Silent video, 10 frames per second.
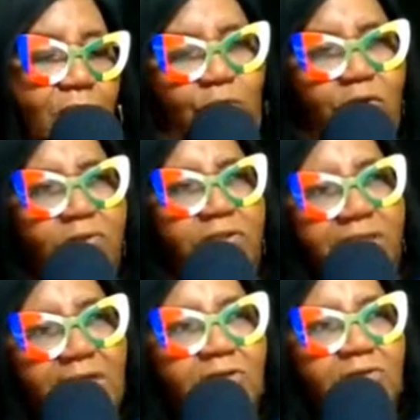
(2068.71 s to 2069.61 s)
When you
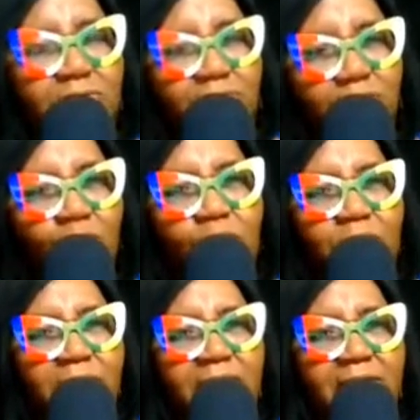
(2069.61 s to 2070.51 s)
share your
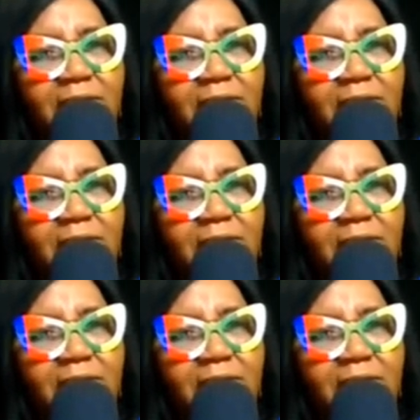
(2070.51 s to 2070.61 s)
story,